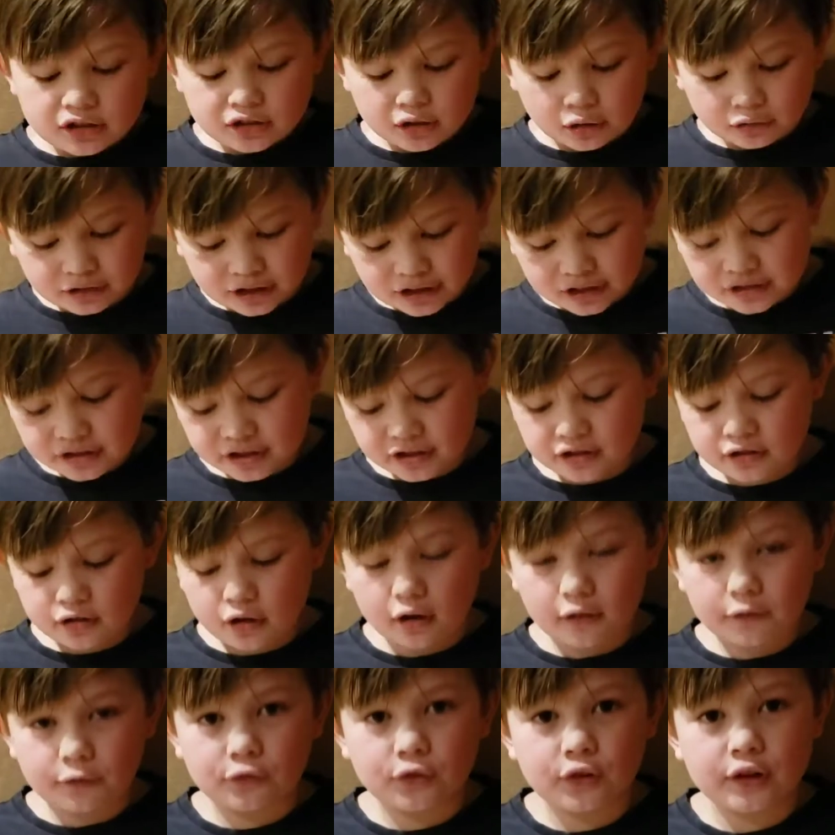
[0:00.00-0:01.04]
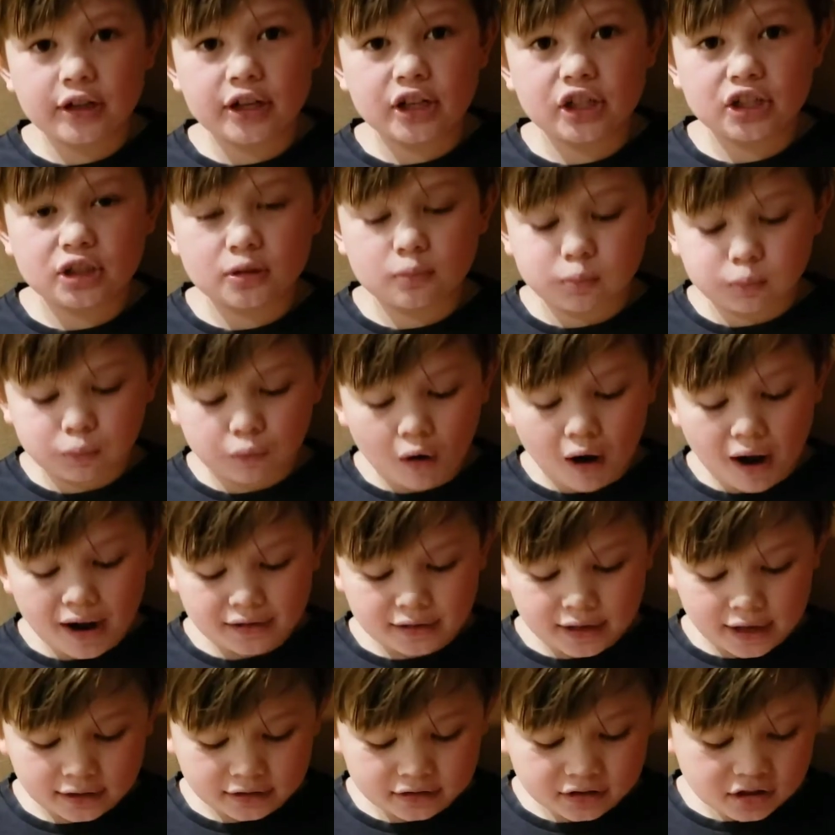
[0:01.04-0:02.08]
So this is our finished
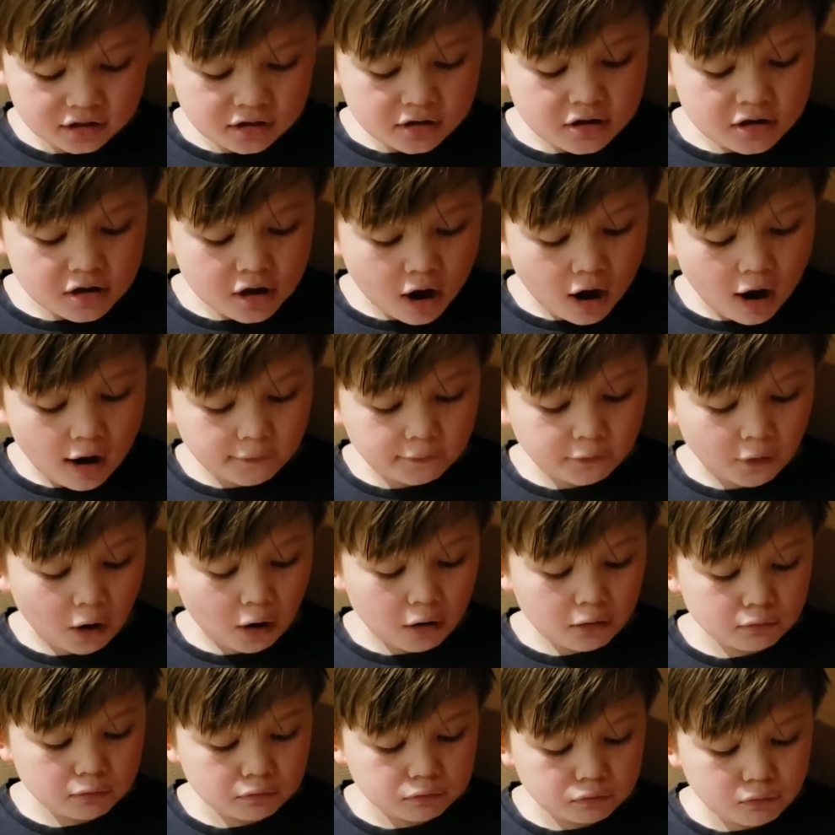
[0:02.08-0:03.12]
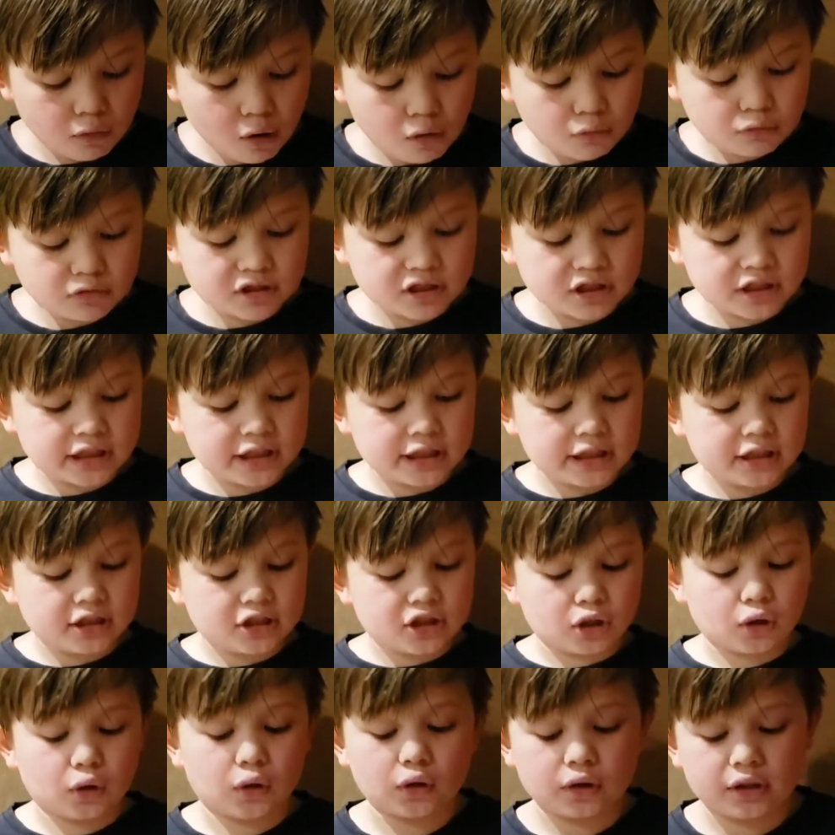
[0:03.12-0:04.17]
product of our roasted
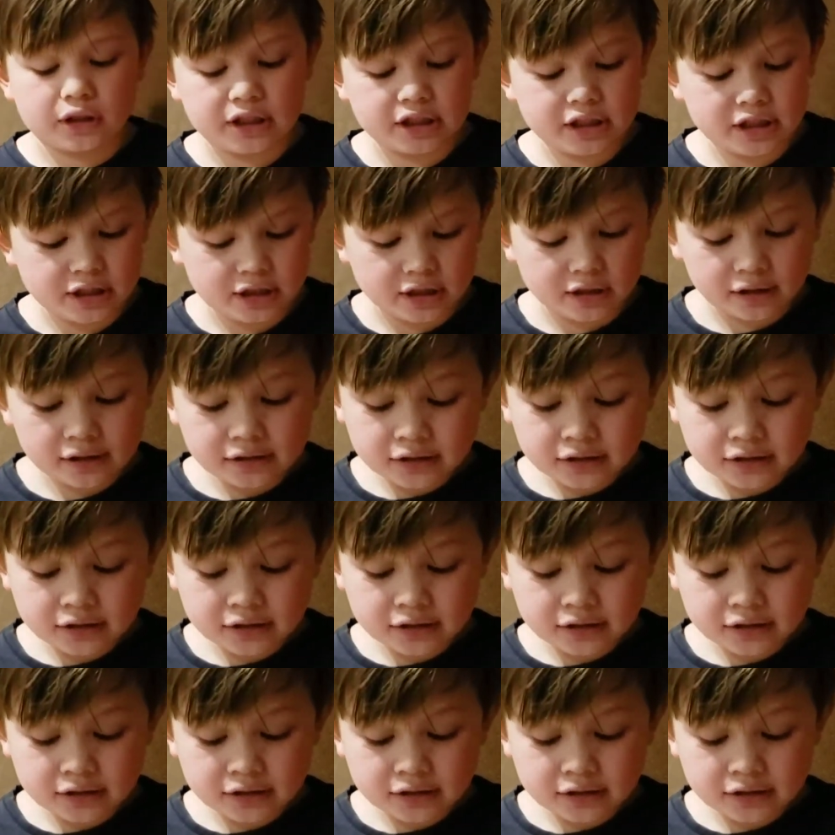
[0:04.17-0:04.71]
turkey.